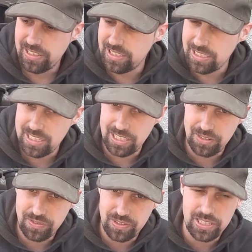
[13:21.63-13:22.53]
This kind
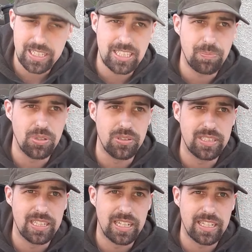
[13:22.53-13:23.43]
of uh,
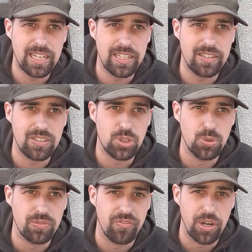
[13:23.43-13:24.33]
catapult can
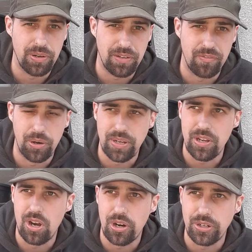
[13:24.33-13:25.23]
shoot very,
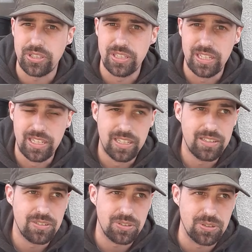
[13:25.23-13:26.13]
very hard.
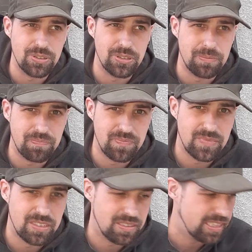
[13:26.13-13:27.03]
So
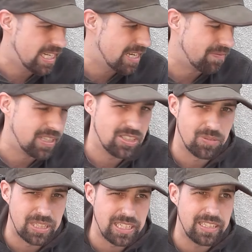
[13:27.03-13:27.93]
yeah, that's
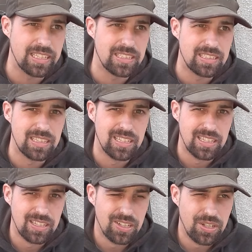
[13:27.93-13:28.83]
something that
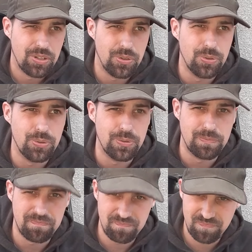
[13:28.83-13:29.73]

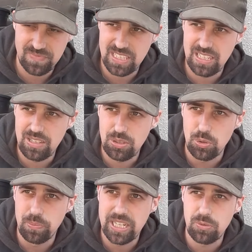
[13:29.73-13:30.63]
you
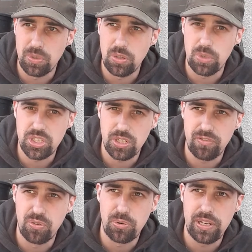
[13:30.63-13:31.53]
you might want to watch out
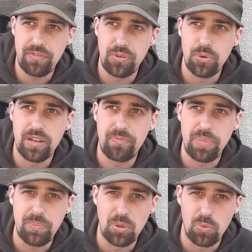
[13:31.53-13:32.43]
for if you have
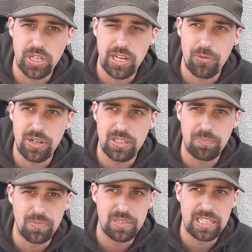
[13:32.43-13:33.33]
people walking
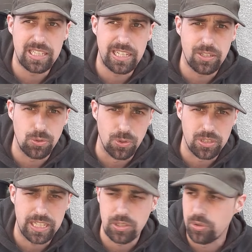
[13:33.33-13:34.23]
around that they do
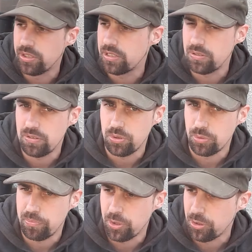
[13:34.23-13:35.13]
not get hurt,
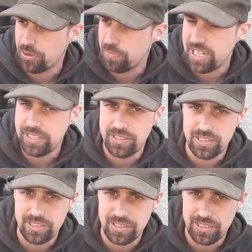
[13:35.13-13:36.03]
nor by
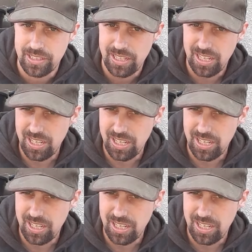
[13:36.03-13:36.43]
the